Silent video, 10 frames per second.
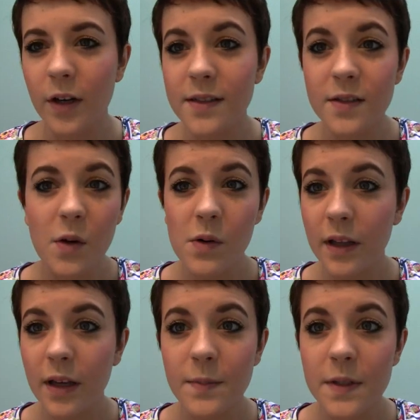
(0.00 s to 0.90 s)
It's
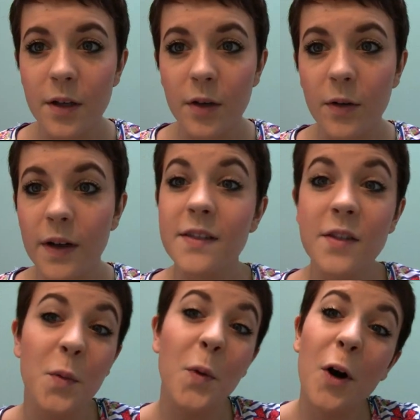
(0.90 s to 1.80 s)
totally up to you. It's
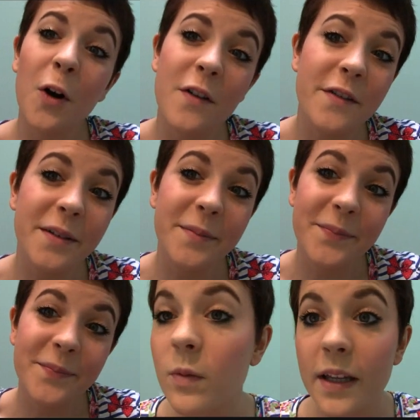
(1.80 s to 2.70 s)
your world.
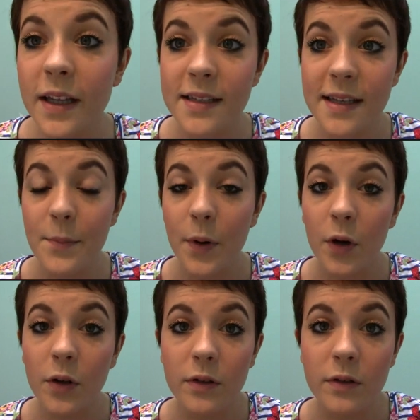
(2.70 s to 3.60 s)
Really
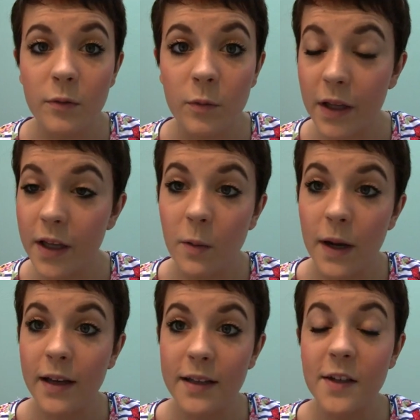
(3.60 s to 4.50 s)
simple, really
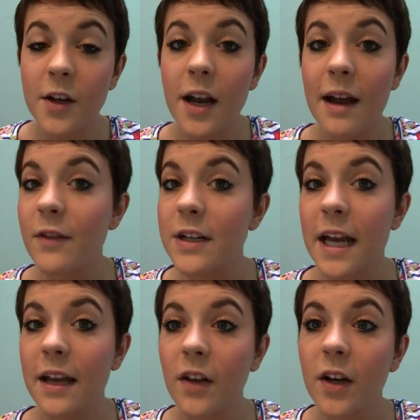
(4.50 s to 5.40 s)
quick. It's a good
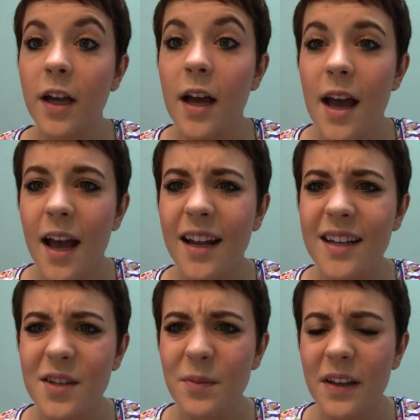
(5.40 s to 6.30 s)
everyday look, and
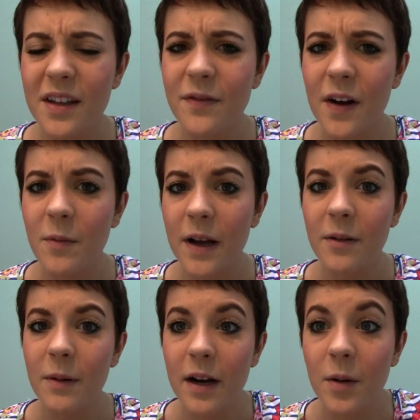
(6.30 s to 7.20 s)
it's a really fun way
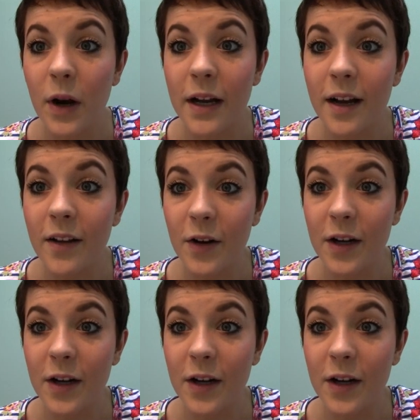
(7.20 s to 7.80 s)
to wear a bright color.